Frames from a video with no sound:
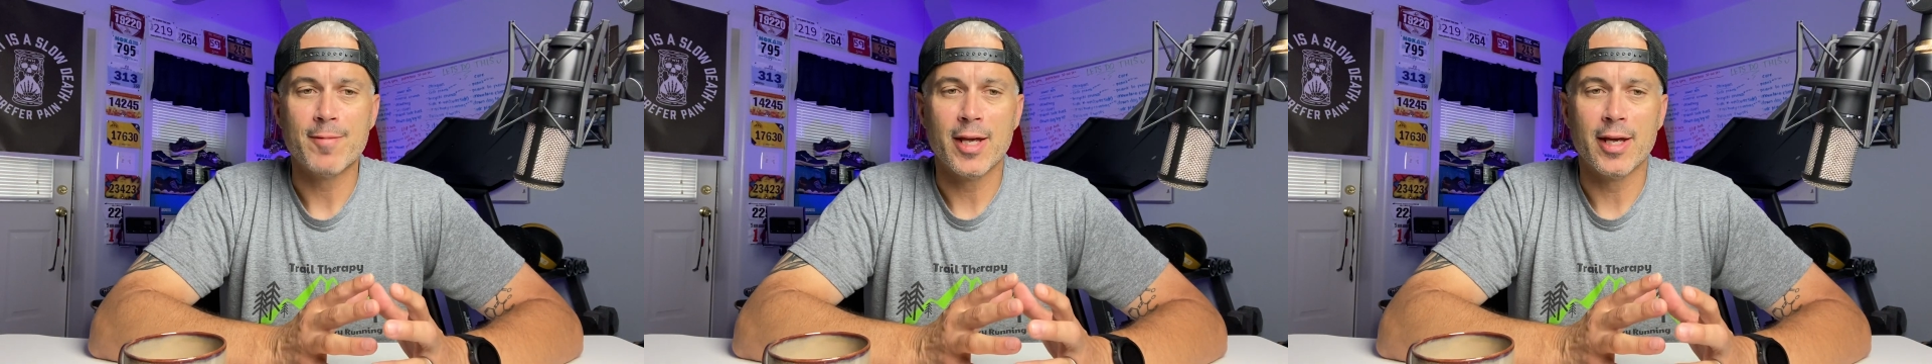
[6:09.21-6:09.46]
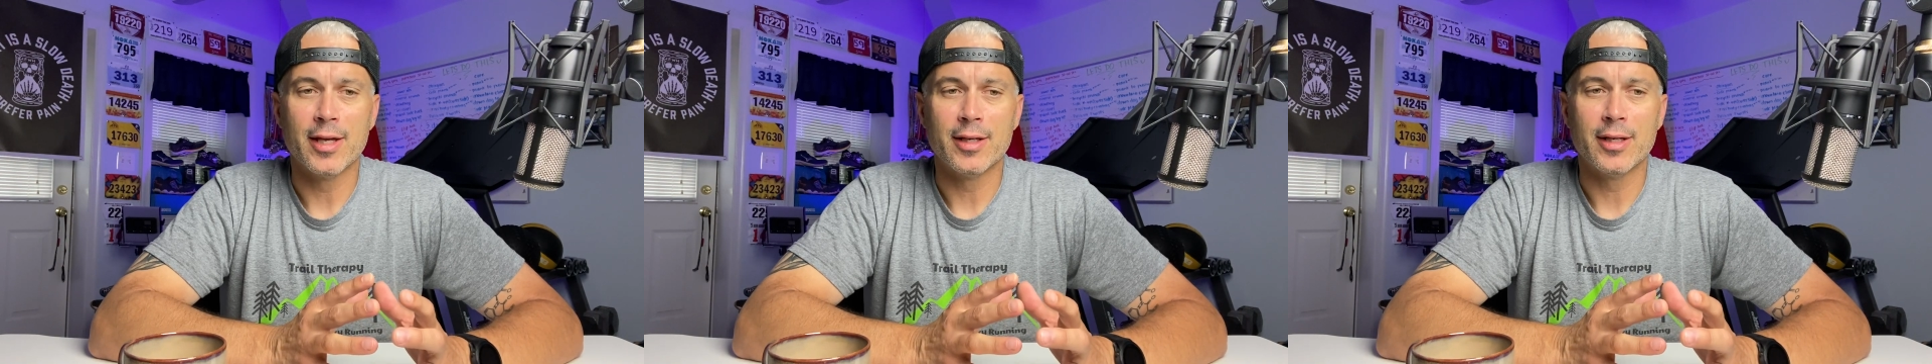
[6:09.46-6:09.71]

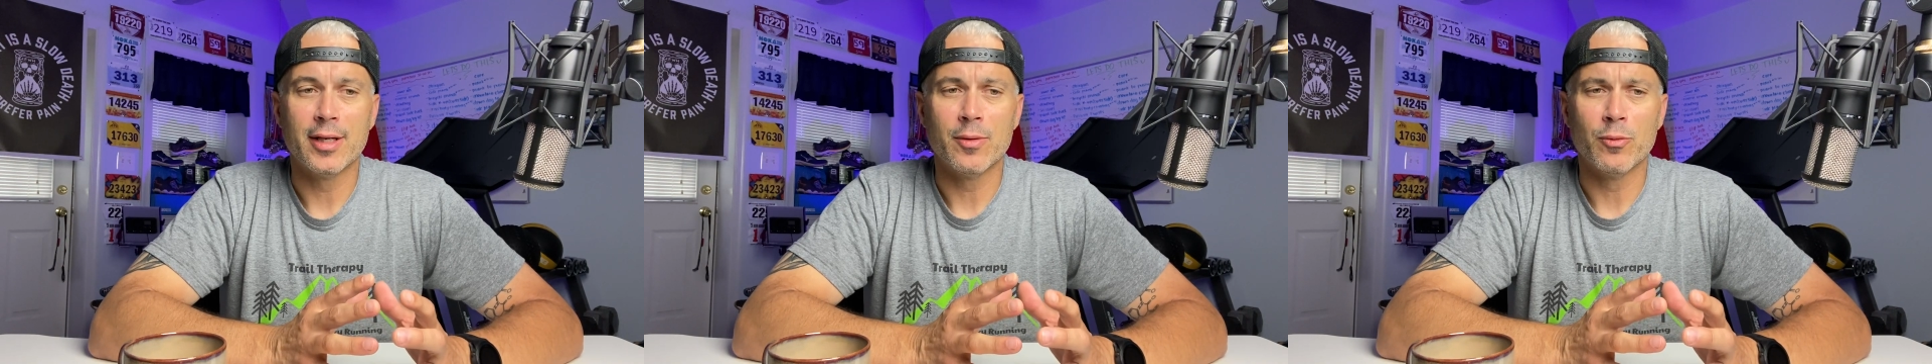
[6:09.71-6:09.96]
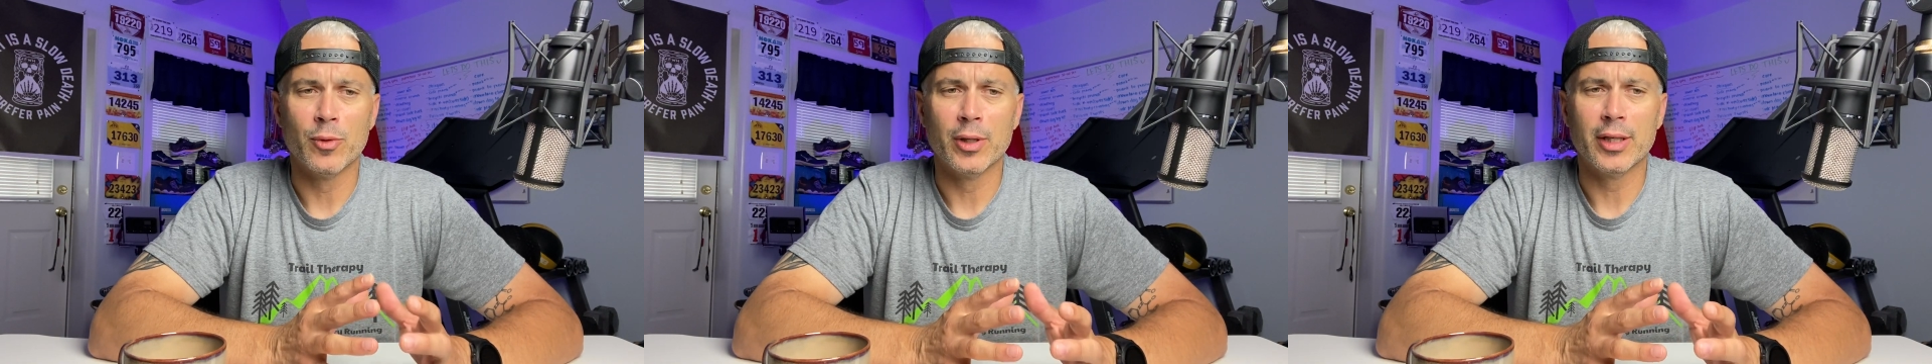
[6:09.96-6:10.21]
And
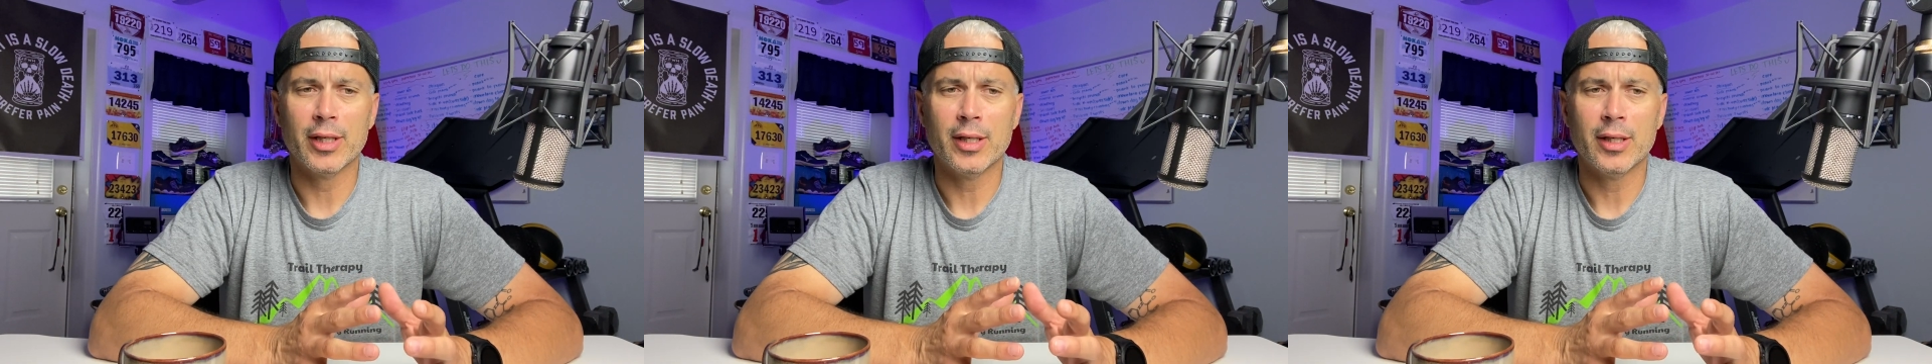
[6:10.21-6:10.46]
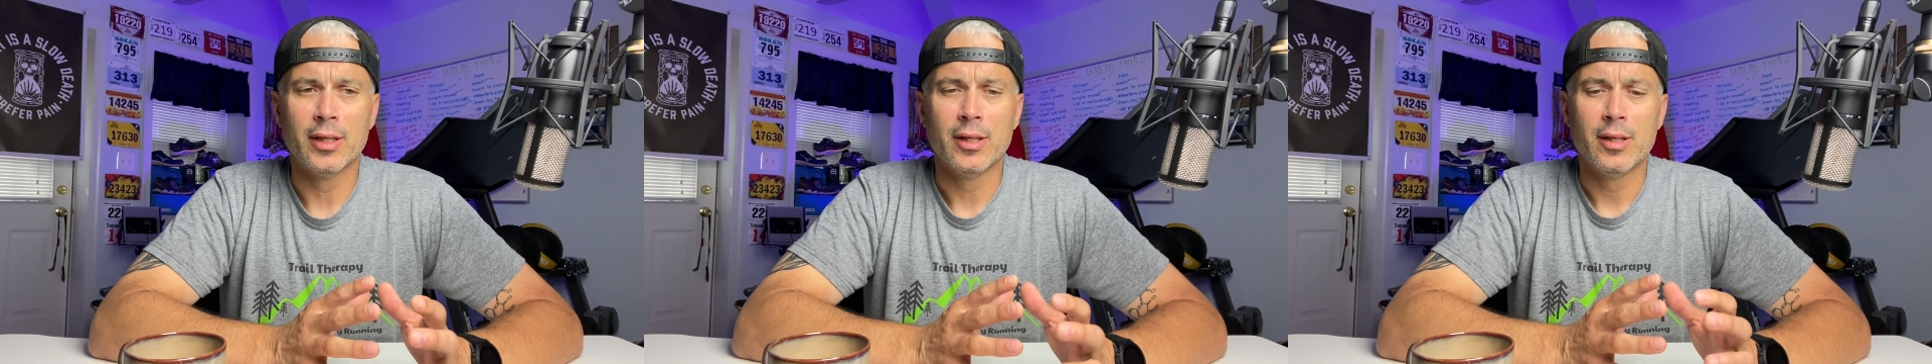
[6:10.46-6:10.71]
it
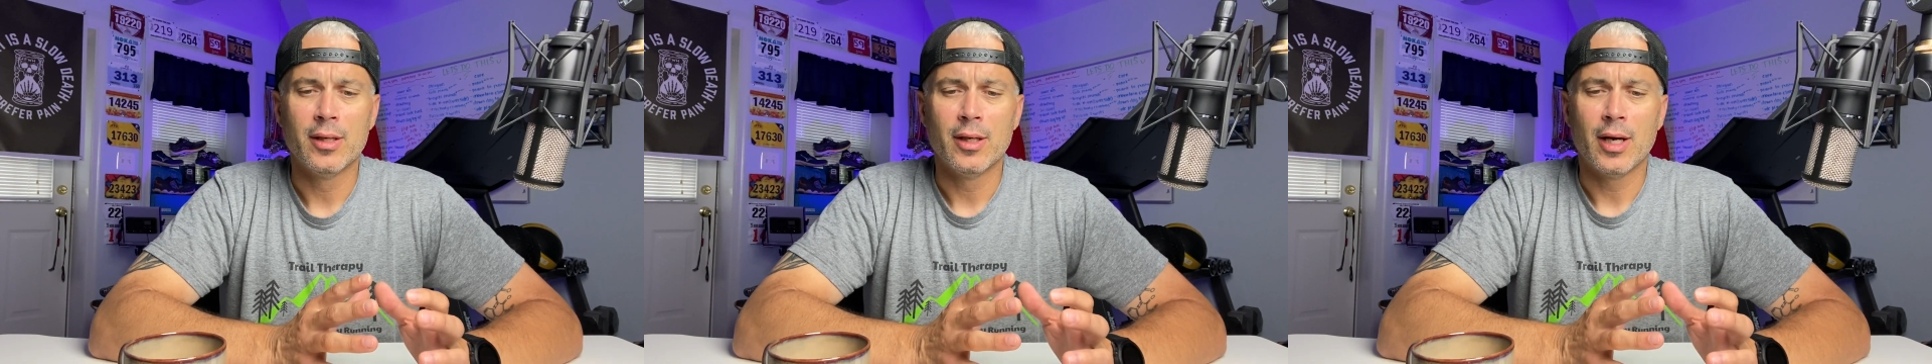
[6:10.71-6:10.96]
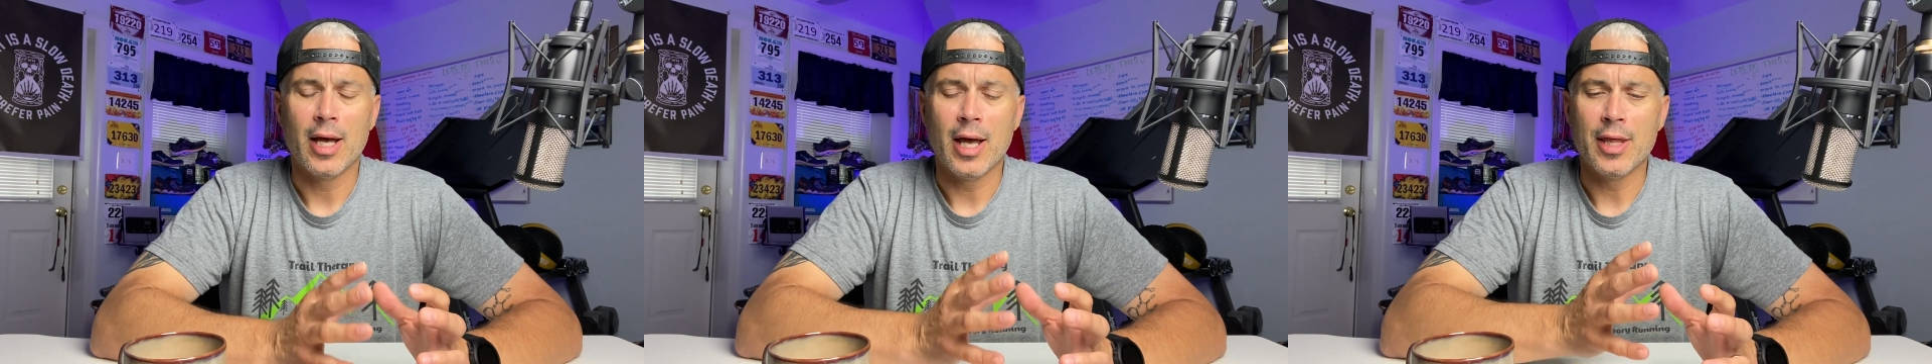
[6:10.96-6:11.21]
really,
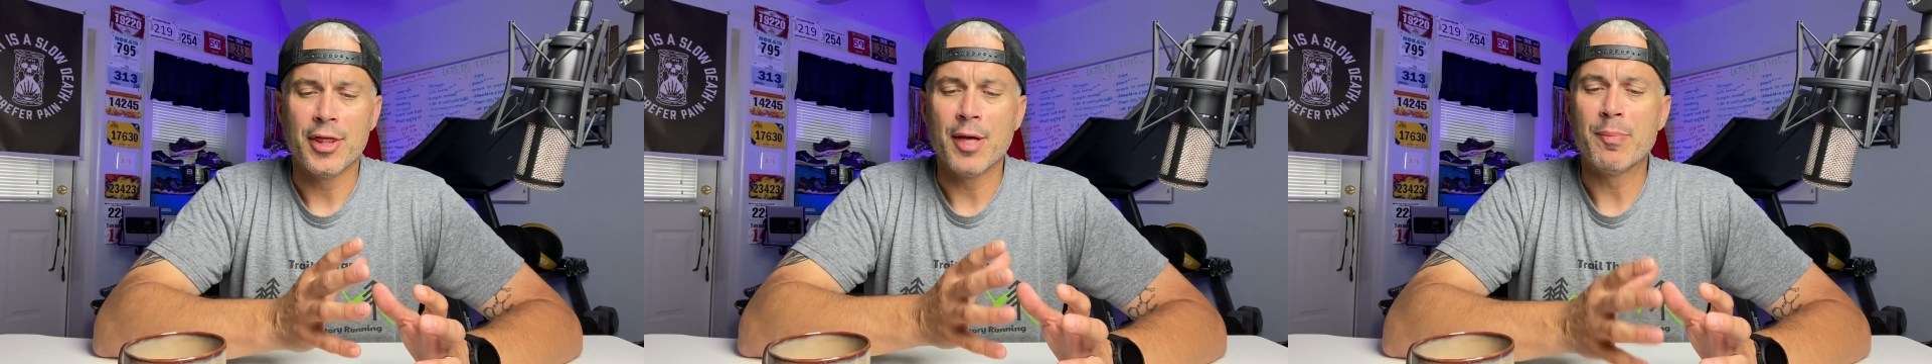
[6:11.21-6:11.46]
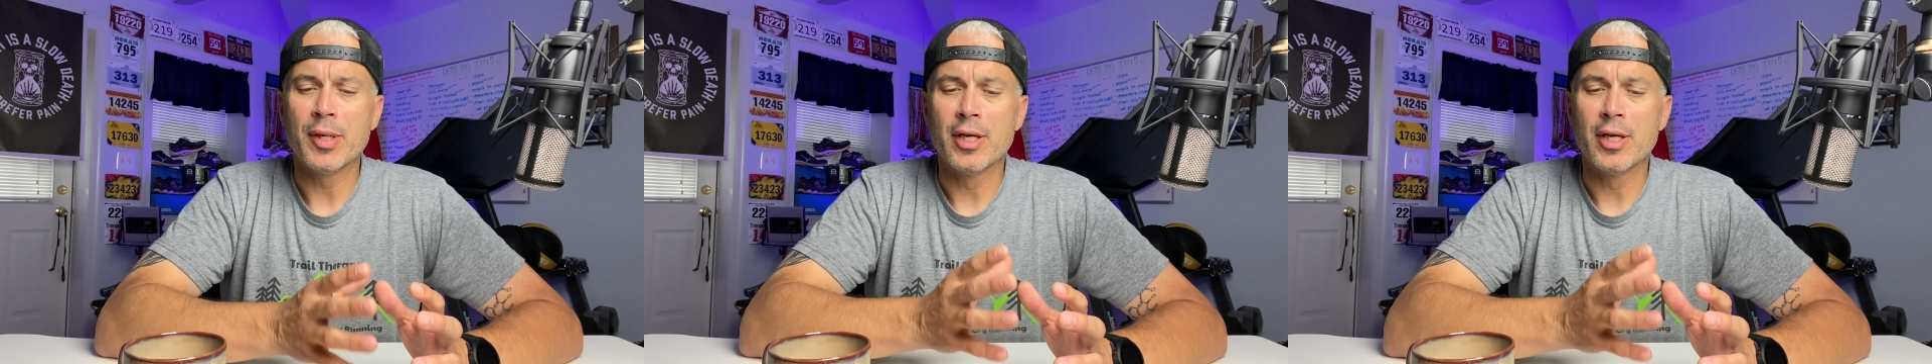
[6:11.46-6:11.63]
I think